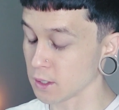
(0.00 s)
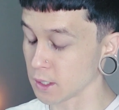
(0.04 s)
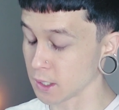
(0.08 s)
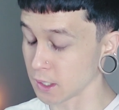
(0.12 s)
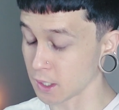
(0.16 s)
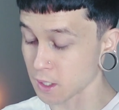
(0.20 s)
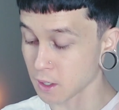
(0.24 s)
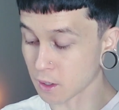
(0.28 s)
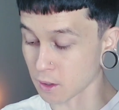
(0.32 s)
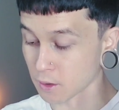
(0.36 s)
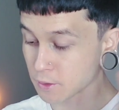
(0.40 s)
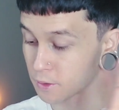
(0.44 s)

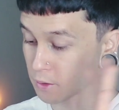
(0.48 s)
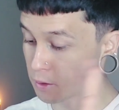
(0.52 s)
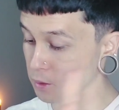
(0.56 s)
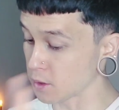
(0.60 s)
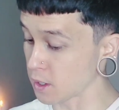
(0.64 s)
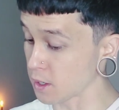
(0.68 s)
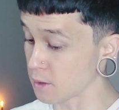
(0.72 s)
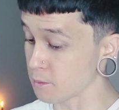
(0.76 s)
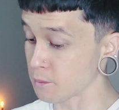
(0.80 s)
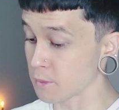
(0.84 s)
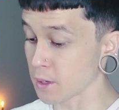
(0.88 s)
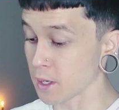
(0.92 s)
gone through
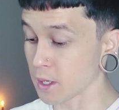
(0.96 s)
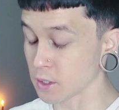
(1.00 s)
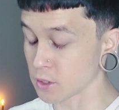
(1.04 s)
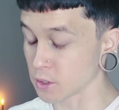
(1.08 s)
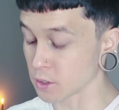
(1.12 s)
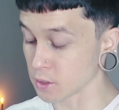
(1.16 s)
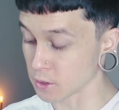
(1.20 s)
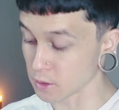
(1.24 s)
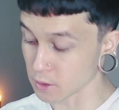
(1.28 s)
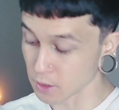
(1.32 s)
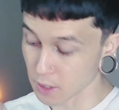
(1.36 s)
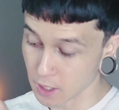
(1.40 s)
a
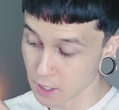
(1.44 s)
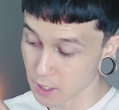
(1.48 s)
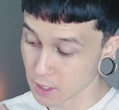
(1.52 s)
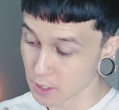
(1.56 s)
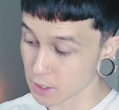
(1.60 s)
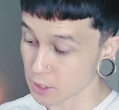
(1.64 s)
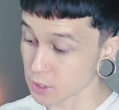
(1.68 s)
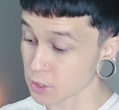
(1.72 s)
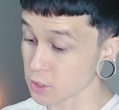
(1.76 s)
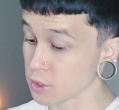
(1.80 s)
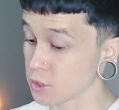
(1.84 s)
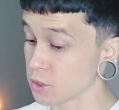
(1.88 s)
major
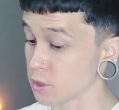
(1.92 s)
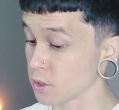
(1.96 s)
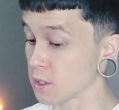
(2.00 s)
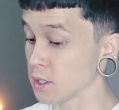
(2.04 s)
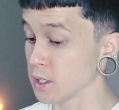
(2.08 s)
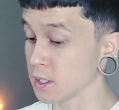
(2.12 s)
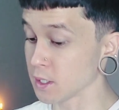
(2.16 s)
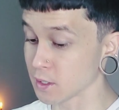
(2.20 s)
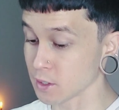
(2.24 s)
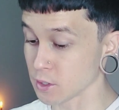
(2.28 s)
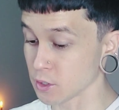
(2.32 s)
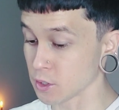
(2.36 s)

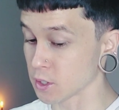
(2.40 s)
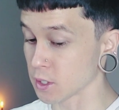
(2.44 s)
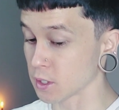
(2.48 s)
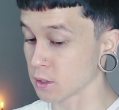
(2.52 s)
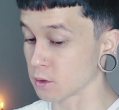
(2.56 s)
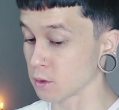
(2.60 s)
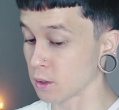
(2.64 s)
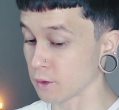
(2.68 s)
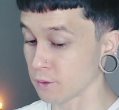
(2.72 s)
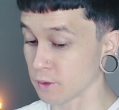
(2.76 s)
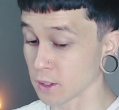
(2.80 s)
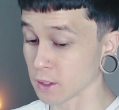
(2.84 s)
journey in
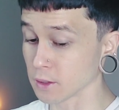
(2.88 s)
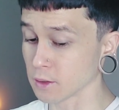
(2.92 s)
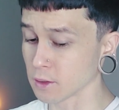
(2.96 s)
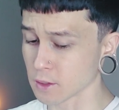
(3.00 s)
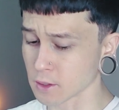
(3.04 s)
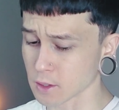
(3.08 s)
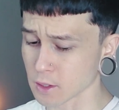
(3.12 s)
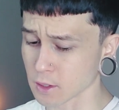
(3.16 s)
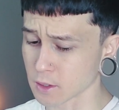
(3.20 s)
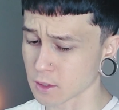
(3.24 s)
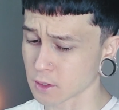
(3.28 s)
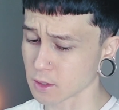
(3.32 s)
general. I feel like
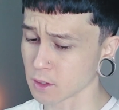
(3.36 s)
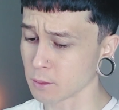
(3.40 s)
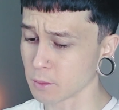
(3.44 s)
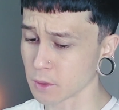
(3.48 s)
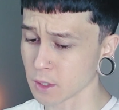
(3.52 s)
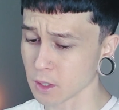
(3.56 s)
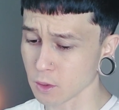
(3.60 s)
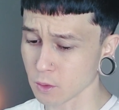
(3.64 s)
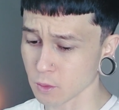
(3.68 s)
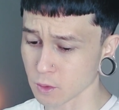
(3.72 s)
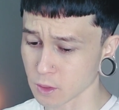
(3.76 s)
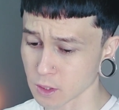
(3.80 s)
this is
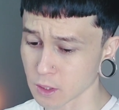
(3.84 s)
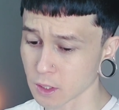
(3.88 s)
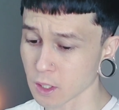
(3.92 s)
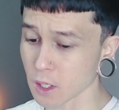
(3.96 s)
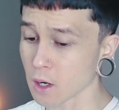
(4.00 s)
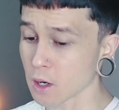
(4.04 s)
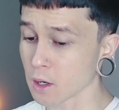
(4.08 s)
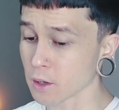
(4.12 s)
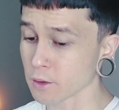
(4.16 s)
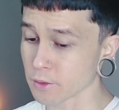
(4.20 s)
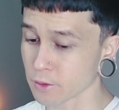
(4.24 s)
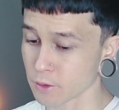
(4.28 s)
somebody who's
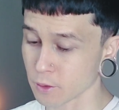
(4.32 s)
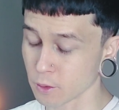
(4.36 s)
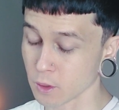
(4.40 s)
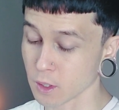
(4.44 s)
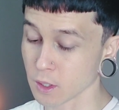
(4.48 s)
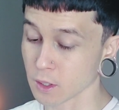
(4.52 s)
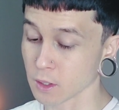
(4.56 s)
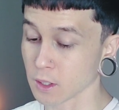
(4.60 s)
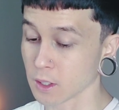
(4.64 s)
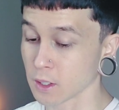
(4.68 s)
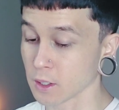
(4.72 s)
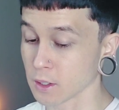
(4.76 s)
gone
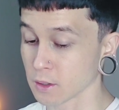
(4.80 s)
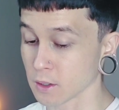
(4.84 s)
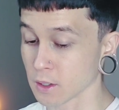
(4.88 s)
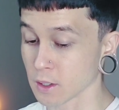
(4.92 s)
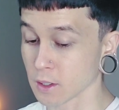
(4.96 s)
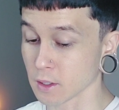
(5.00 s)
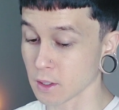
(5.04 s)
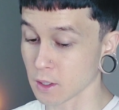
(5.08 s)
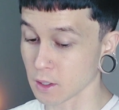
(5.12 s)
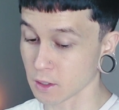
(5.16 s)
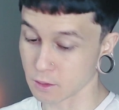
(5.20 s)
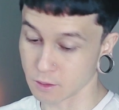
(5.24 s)
through a lot
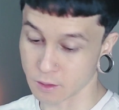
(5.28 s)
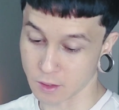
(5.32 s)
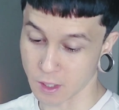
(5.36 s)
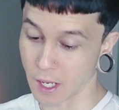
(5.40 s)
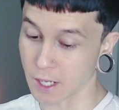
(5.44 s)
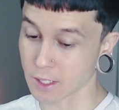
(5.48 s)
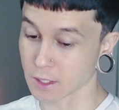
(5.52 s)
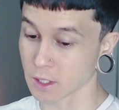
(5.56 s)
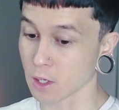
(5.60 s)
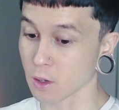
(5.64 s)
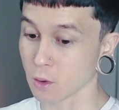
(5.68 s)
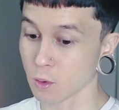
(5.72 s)

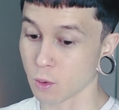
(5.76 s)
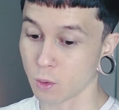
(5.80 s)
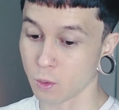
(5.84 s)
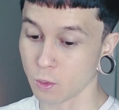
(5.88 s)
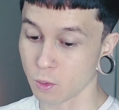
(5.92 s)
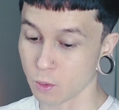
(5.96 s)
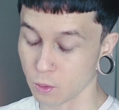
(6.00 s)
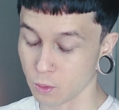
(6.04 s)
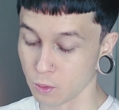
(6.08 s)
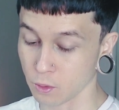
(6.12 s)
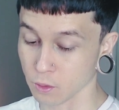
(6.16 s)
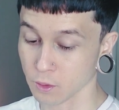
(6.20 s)
as a
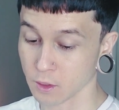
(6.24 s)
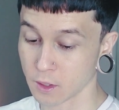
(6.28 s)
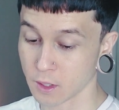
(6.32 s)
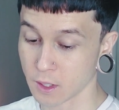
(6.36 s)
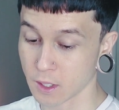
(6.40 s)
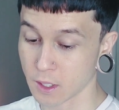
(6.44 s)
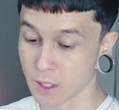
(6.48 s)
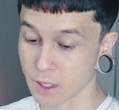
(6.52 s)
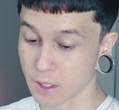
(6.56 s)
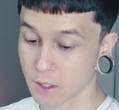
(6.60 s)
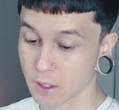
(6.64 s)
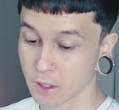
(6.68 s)
whole.
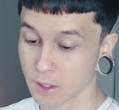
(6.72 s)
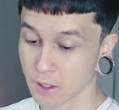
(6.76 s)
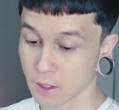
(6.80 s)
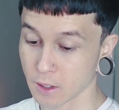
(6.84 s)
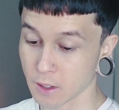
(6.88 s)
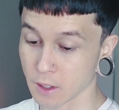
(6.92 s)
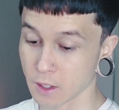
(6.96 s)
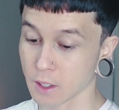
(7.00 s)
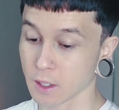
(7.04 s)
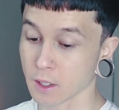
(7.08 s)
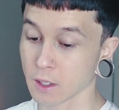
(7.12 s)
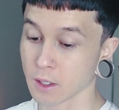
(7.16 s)

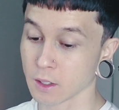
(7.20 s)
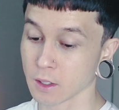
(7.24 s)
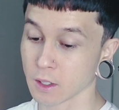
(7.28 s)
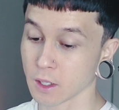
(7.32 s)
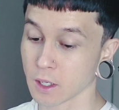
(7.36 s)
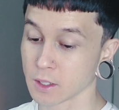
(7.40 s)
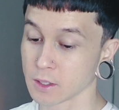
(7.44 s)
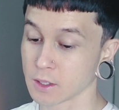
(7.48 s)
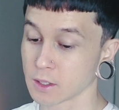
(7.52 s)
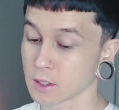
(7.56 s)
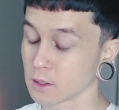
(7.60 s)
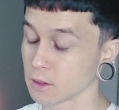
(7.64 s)
And
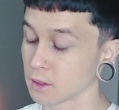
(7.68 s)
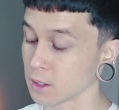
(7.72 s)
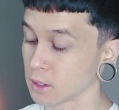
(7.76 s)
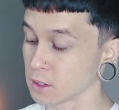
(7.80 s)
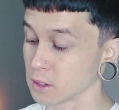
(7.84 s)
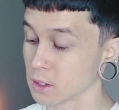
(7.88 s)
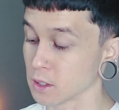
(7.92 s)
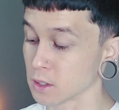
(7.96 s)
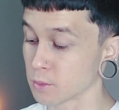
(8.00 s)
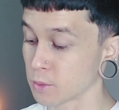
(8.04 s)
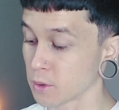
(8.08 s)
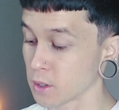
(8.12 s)
it's like
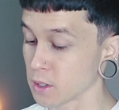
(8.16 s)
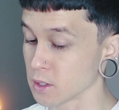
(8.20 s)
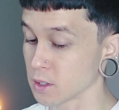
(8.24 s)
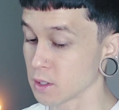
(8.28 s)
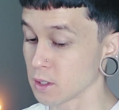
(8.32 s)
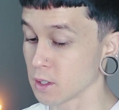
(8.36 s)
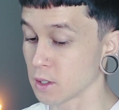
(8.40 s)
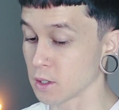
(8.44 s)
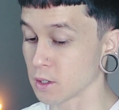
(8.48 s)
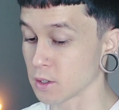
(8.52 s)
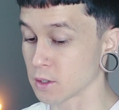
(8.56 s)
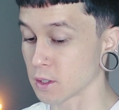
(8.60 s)
this person
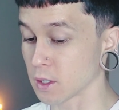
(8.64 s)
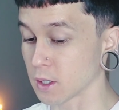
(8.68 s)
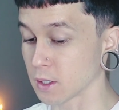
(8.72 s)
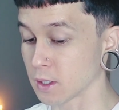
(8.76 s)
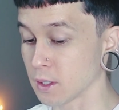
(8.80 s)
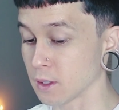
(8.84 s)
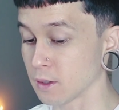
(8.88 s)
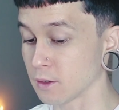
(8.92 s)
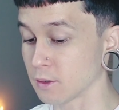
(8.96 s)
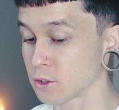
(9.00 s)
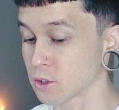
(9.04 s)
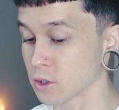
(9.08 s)
here is,
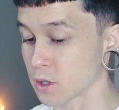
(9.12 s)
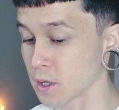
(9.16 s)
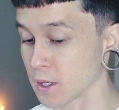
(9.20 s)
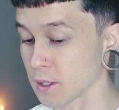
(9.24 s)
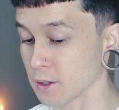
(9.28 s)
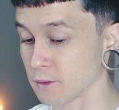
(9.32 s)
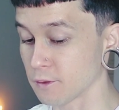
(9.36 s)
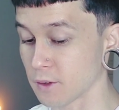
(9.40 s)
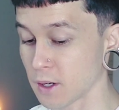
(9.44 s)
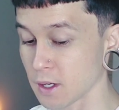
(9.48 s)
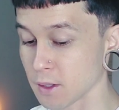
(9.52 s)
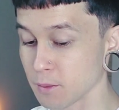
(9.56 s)
again, trying
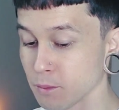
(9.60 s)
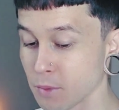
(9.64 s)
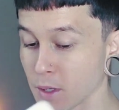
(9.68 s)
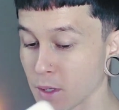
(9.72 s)
to find